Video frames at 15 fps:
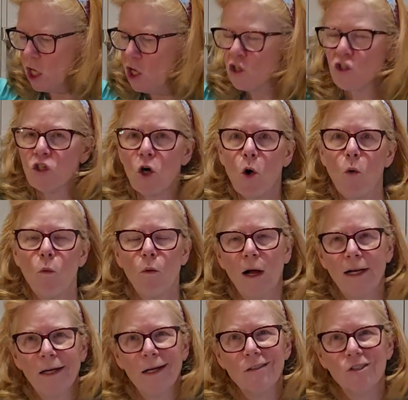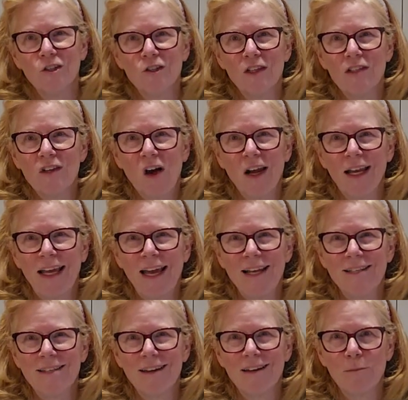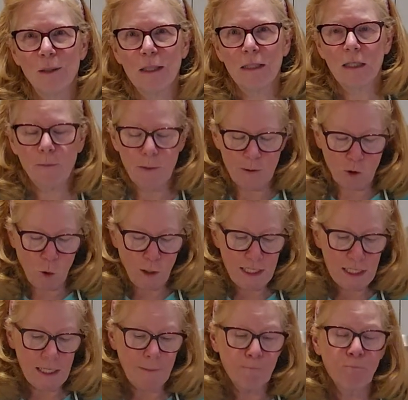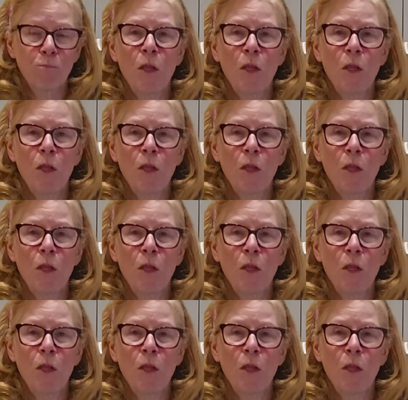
So I'm going to turn this on again. It's going to be a little bit noisy.